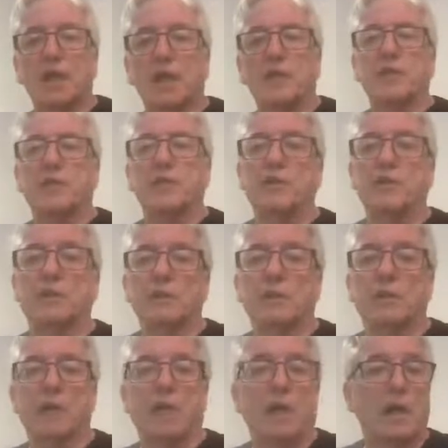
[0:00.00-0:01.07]
so
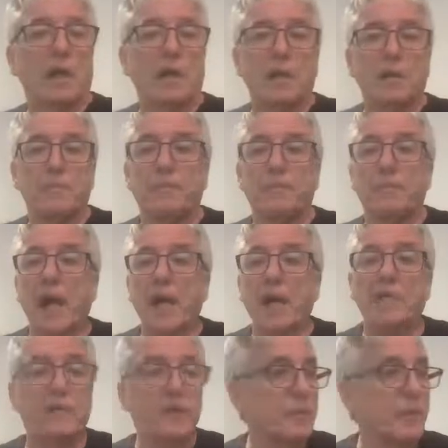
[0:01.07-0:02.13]
bye
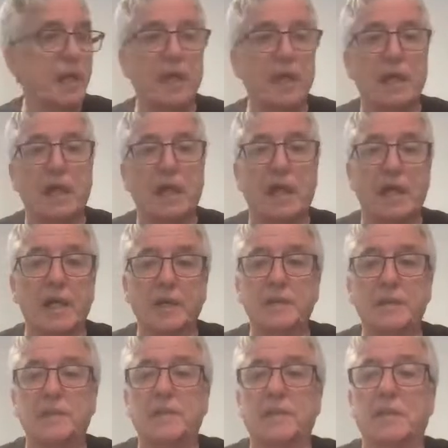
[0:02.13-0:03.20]
everybody,
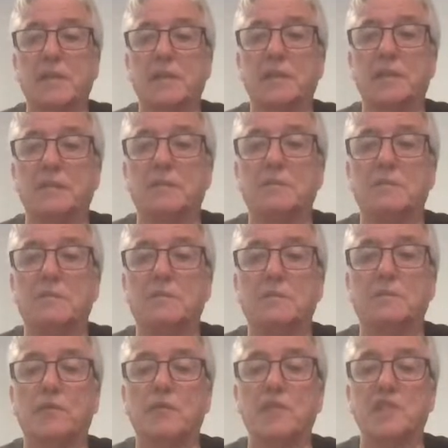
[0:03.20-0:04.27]
and
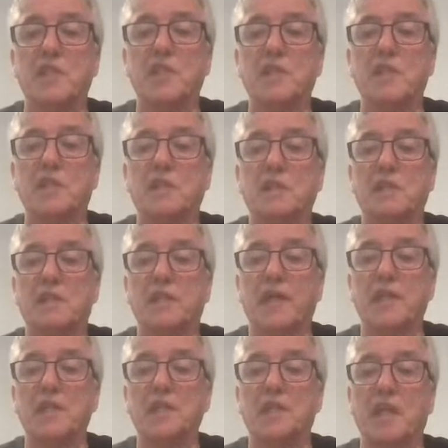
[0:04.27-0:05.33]
we'll see you
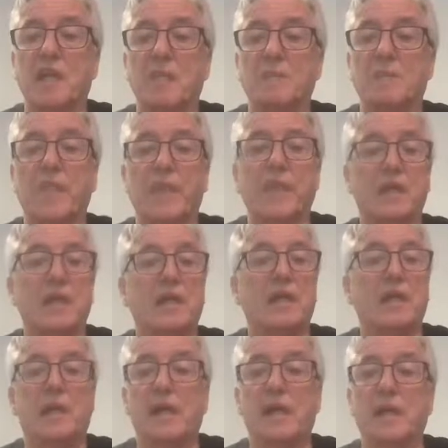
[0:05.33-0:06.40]
next time
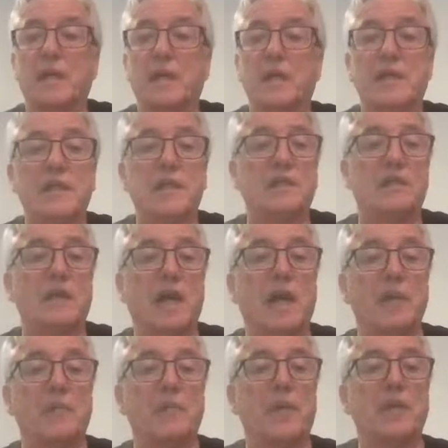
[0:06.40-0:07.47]
here at
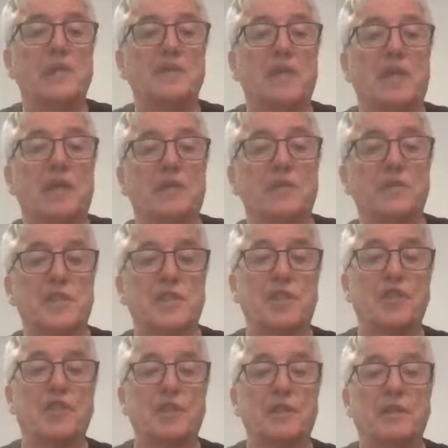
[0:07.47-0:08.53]
Partickhill Station.